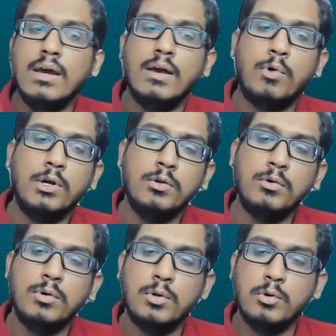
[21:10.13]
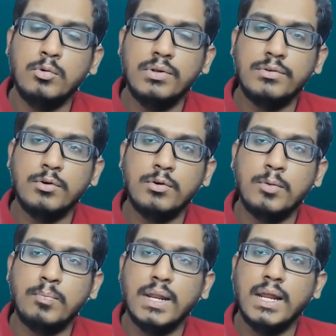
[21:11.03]
what you could do is you
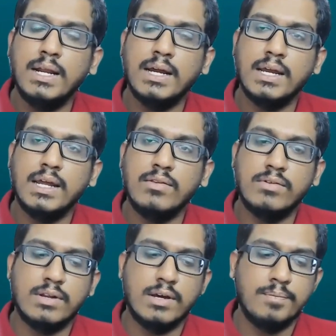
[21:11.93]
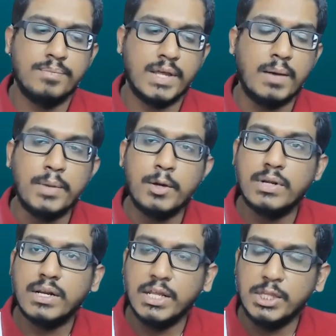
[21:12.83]
could play it against a
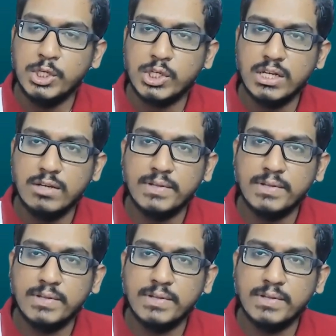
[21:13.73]
computer engine,